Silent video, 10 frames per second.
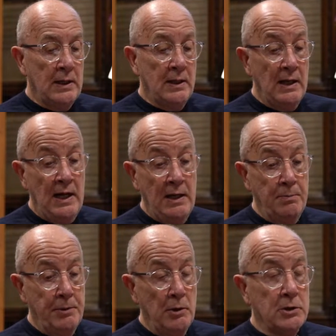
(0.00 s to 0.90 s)
I
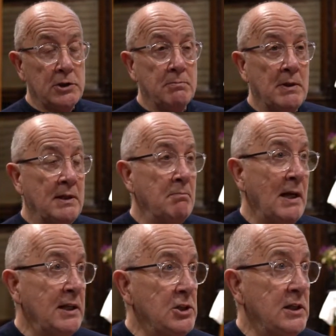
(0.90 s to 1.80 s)
approached my
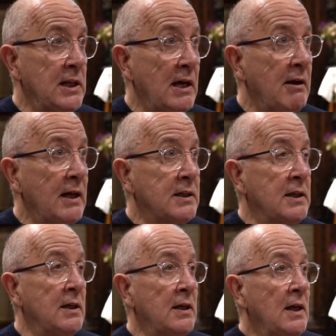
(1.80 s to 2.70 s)
managing
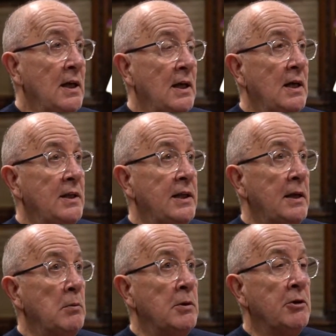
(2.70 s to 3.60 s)
director, and
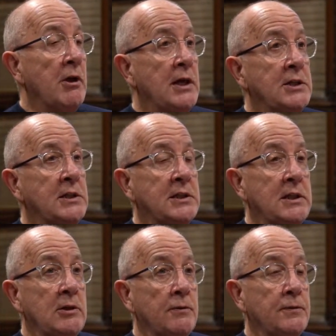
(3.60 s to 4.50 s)
they were gracious
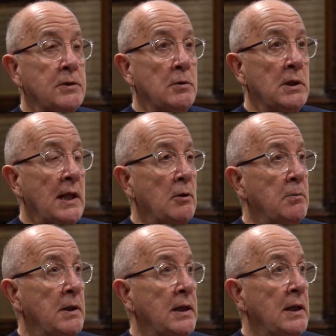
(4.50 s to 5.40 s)
enough to allow
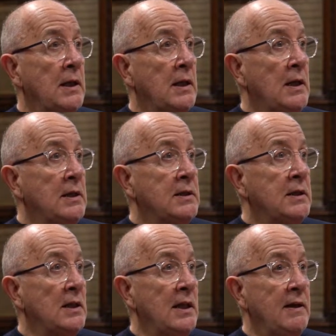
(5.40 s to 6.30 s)
me
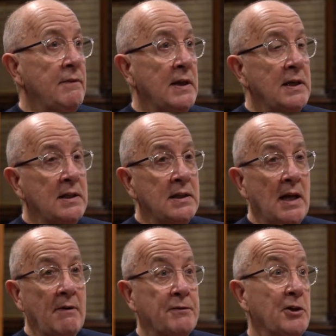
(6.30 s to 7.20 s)
to leave
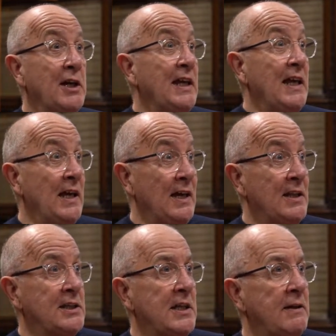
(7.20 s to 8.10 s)
after a year.
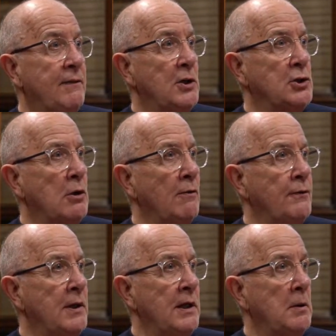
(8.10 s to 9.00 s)
They said, if you can stop
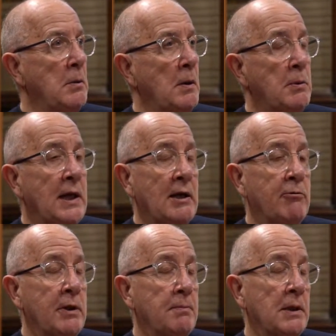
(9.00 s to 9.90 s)
for a year while we get a
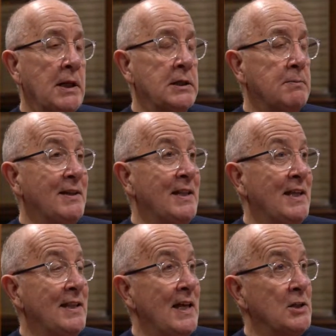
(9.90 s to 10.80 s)
replacement.
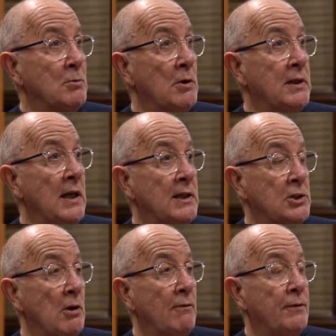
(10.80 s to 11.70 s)
And that's what I did. I
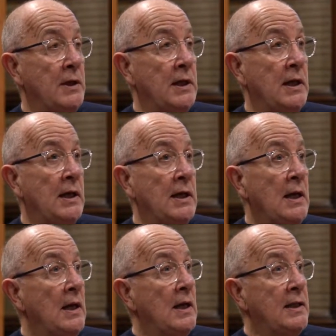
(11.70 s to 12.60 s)
stopped for a year,
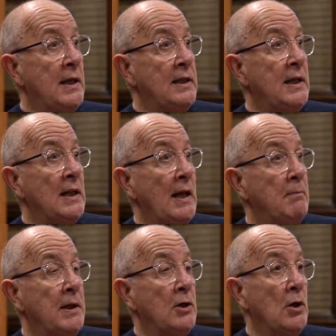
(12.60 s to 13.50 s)
and then they
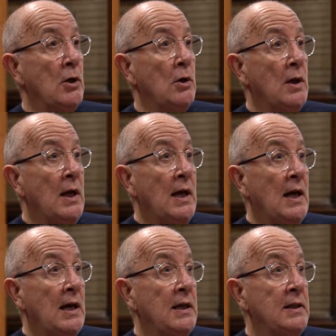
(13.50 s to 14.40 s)
let me go.
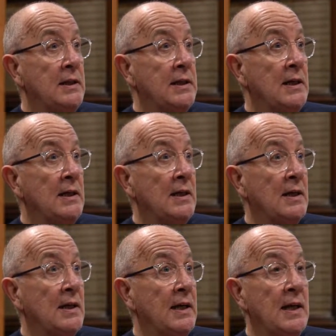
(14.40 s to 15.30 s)
And
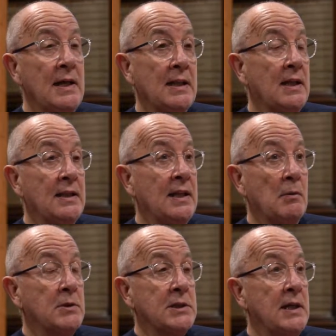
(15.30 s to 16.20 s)
and
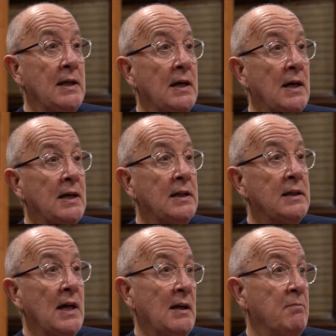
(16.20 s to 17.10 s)
that was it.
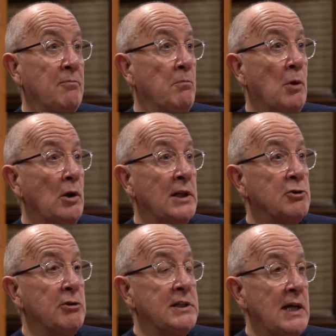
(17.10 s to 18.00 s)
I more or
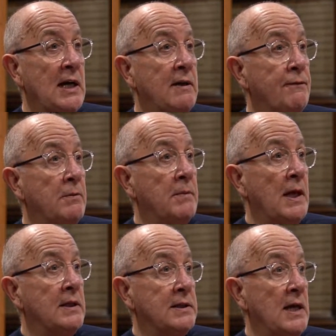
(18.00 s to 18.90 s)
less retired from
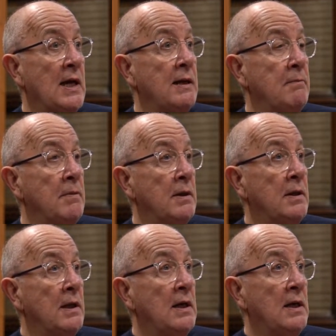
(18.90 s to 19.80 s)
that time,
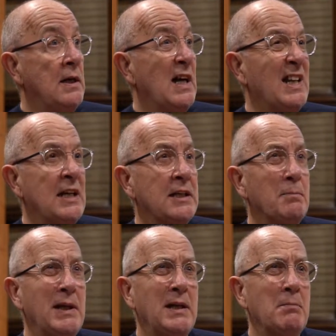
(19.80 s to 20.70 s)
and I'd
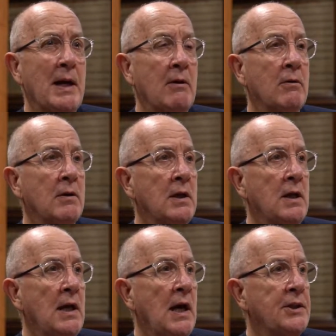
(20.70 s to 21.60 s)
have been about,
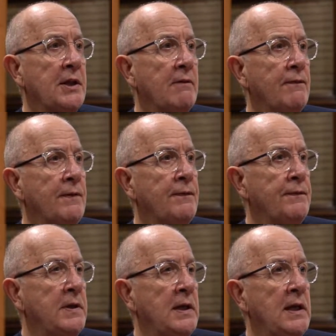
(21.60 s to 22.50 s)
I think,
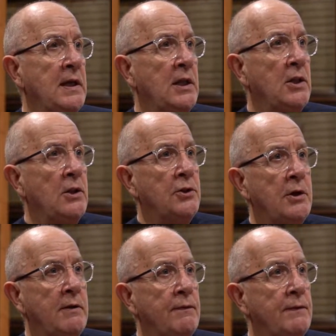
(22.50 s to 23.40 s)

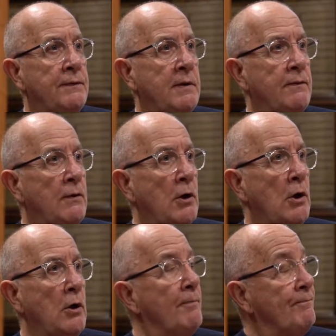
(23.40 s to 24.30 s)
53,
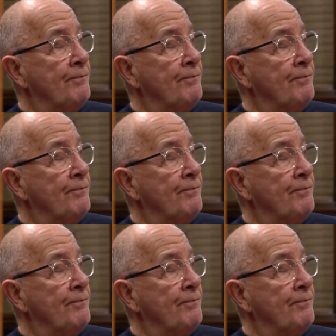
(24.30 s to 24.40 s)
54.